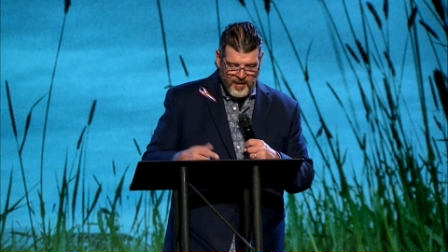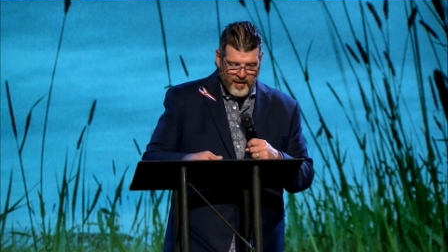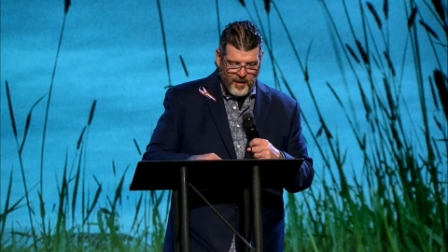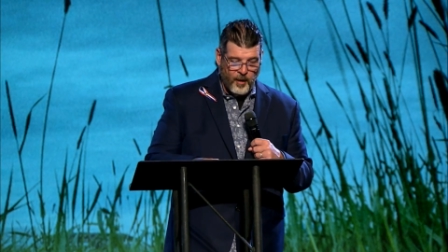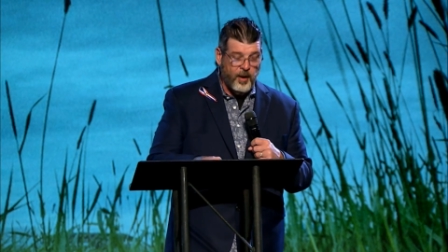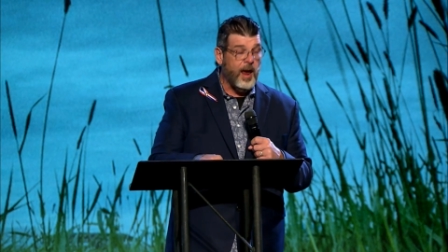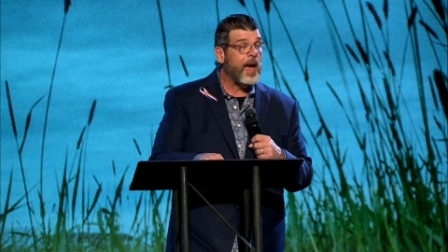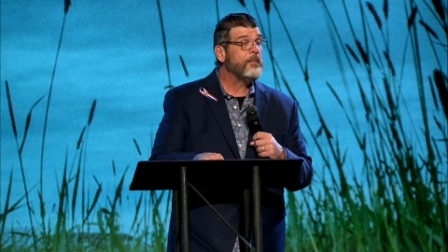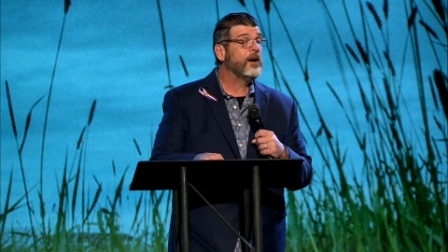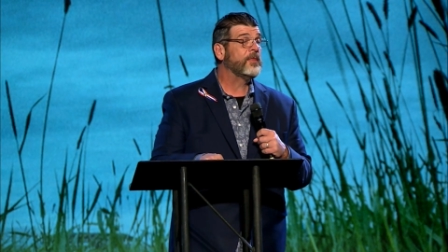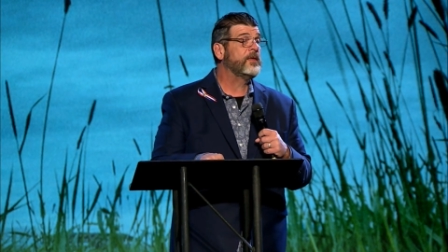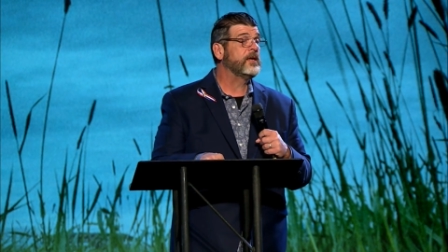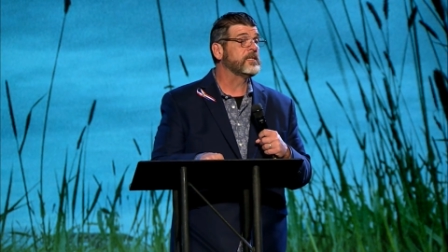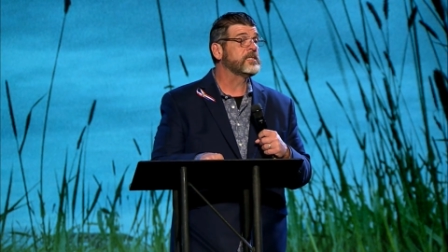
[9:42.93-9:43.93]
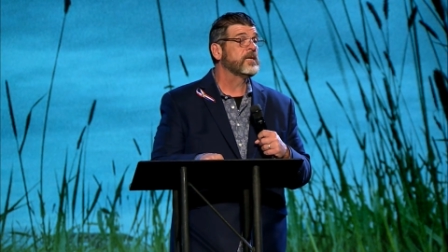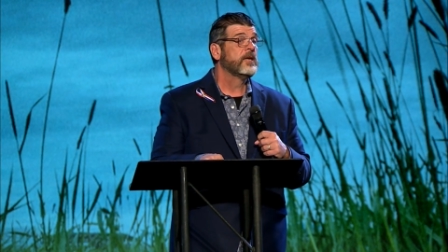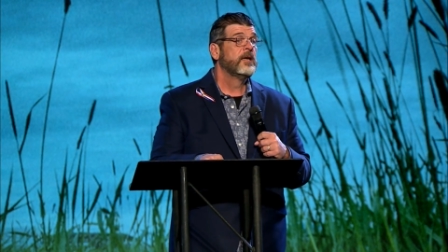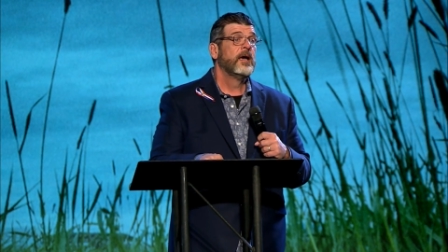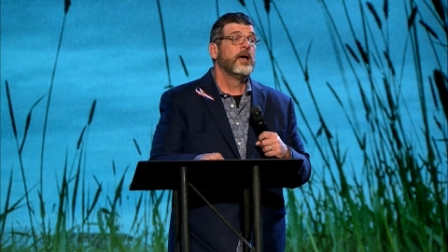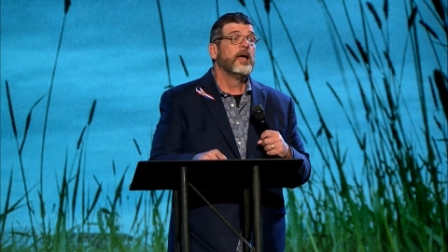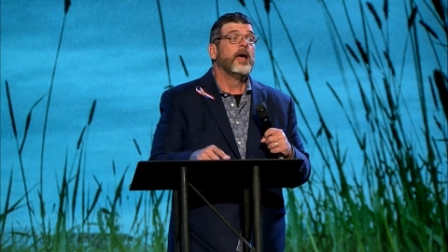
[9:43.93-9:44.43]
Or how about this?
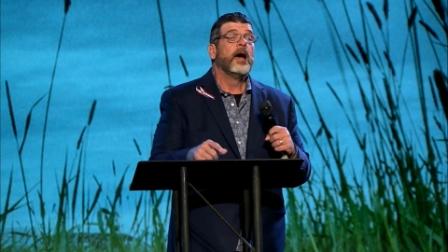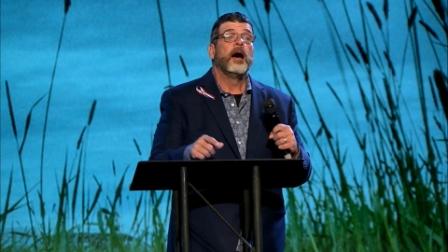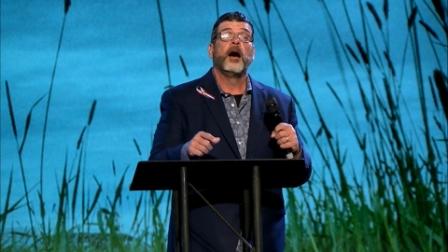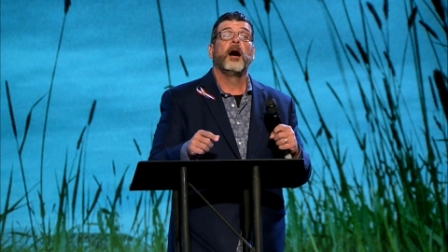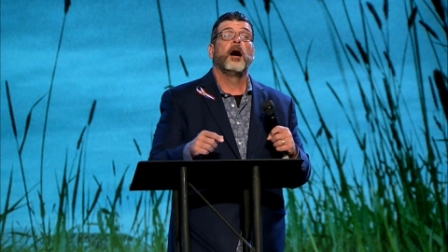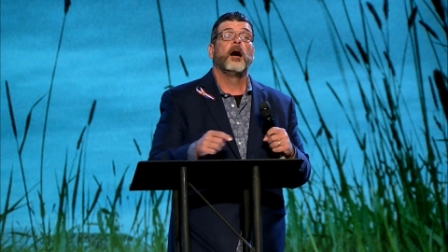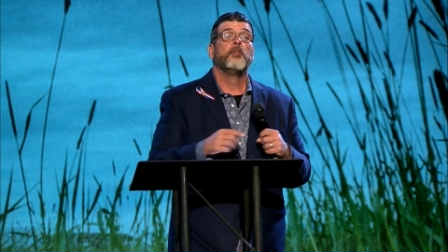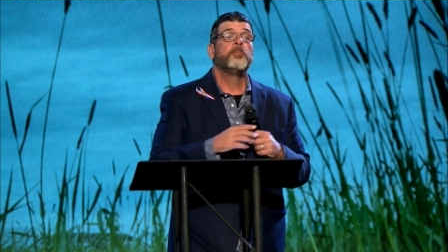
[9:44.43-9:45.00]
Uh,